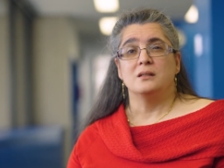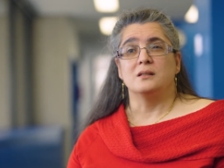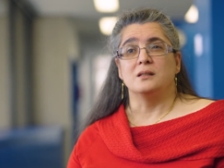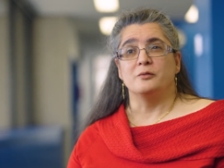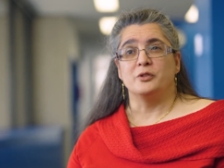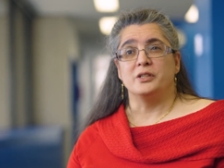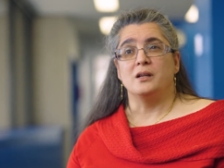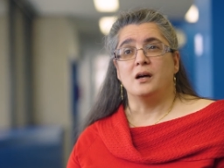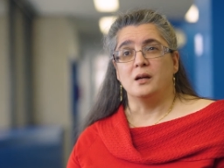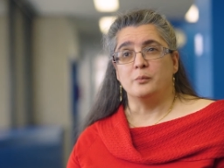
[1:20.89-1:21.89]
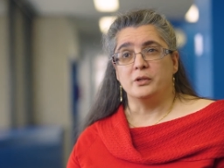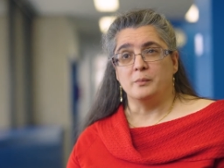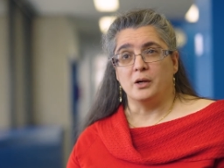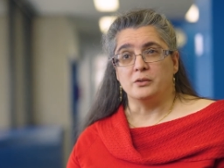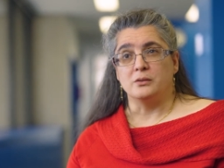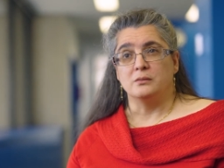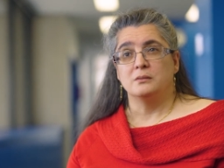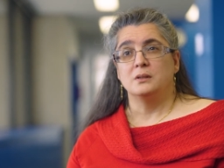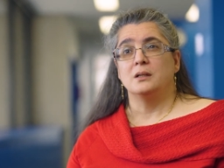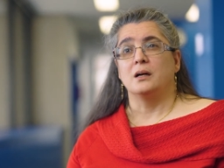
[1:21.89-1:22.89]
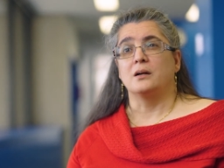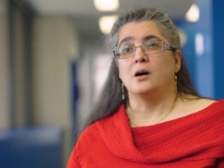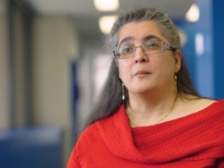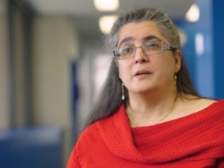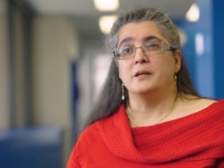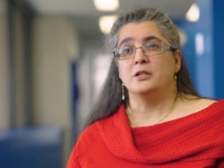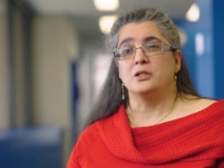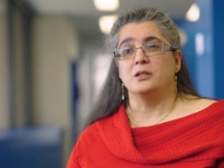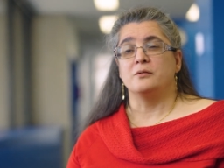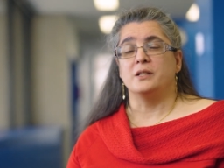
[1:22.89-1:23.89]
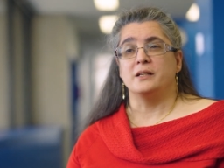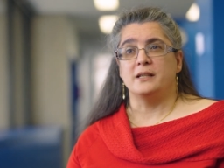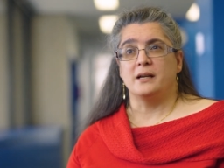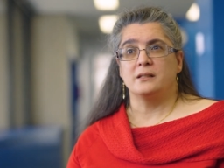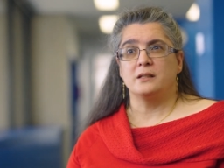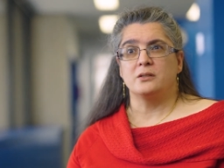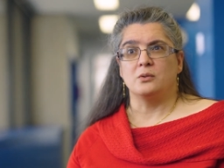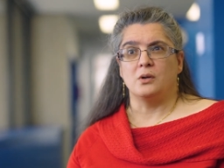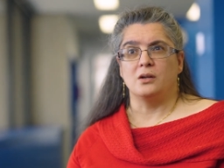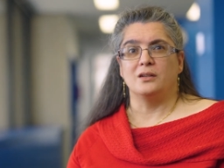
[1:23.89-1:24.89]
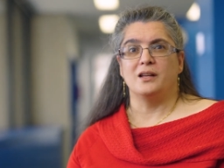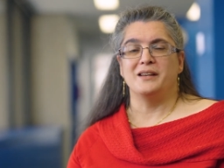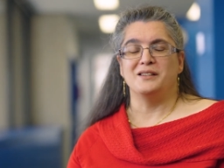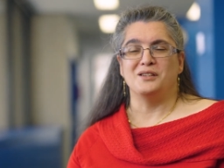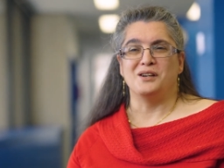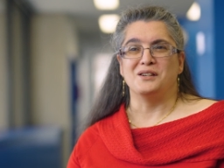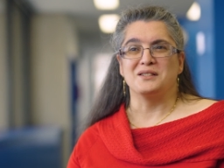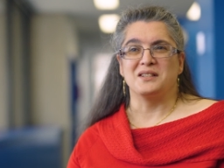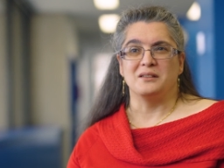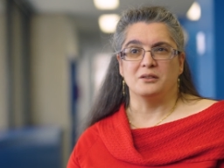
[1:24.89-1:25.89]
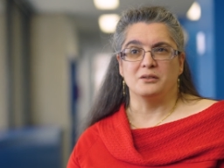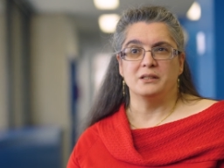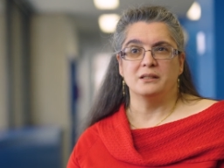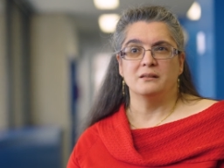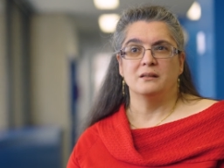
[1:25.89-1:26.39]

delivered in a hybrid model a combination of didactic, so online and on-site learning,